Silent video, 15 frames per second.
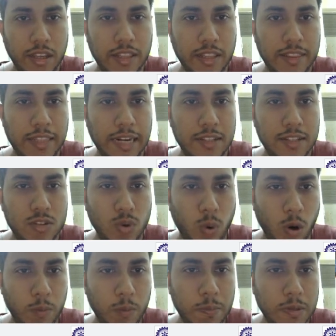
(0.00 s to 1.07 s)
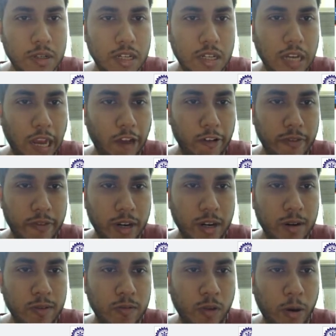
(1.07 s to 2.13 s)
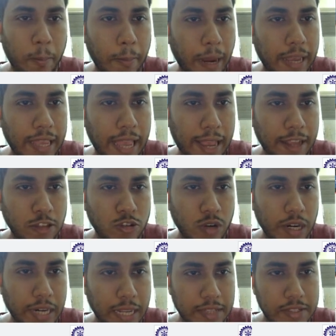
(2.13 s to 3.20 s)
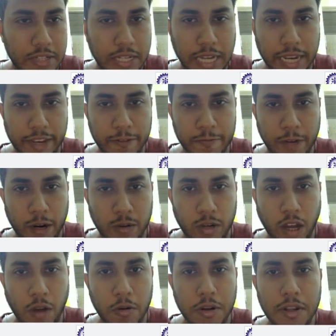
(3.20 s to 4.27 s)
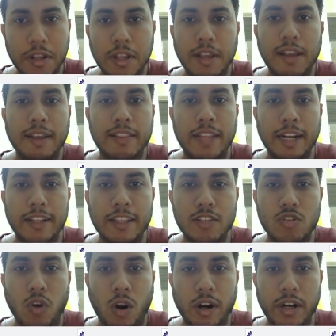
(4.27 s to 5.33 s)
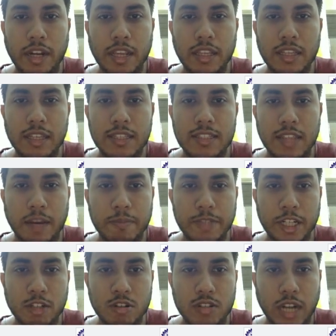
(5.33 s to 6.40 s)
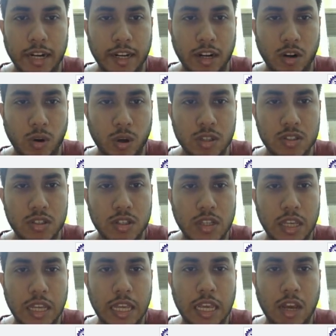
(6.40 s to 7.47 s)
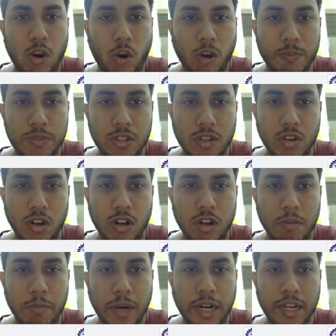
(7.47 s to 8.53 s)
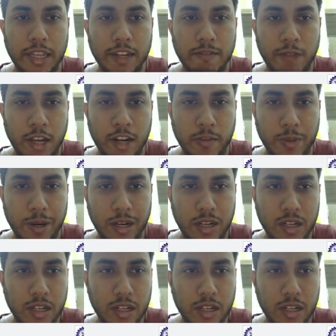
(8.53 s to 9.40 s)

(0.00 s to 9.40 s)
There is hope, however, for by actual testing I have found out that this haunting is subject to certain laws, obscure but infallible,